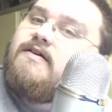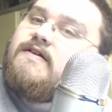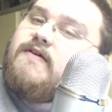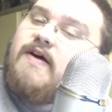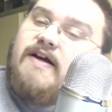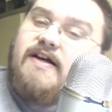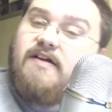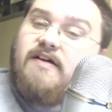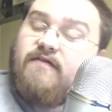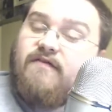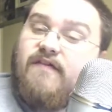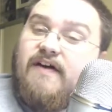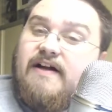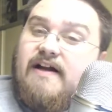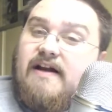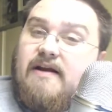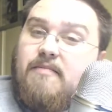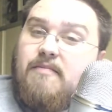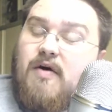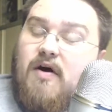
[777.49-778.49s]
So I couldn't find
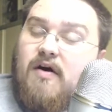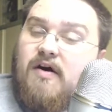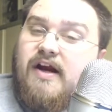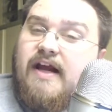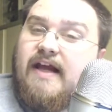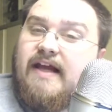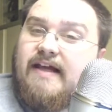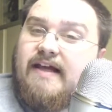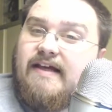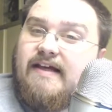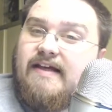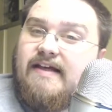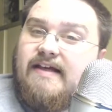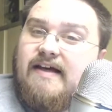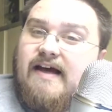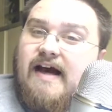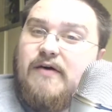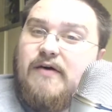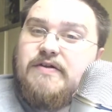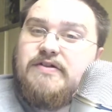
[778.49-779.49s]
any parking.
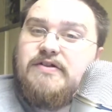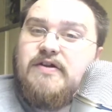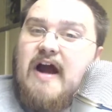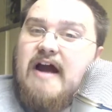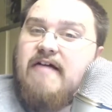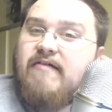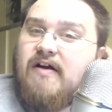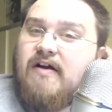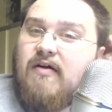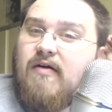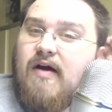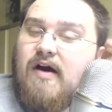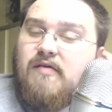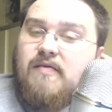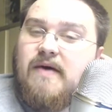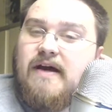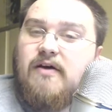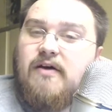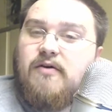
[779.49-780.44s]
I was driving around my